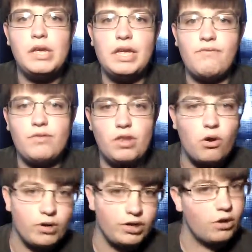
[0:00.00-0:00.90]
even
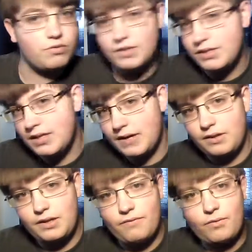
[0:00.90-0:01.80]
though it goes in an
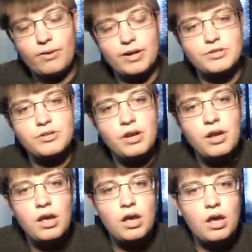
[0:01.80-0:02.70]
entirely different direction.
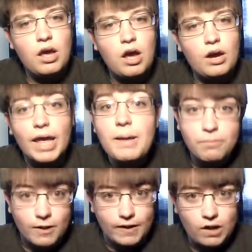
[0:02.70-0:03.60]

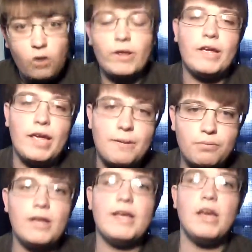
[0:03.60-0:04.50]
Gameplay. Okay,
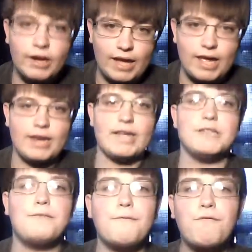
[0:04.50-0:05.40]
gameplay, again,
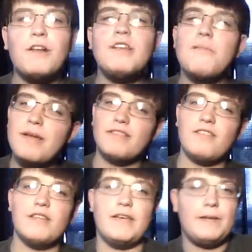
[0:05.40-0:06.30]
is
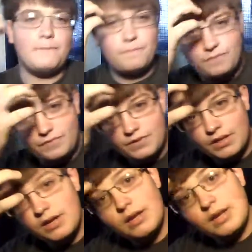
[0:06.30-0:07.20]
fundamentally.
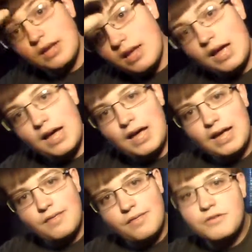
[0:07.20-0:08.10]

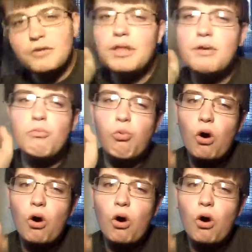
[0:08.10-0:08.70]
There's only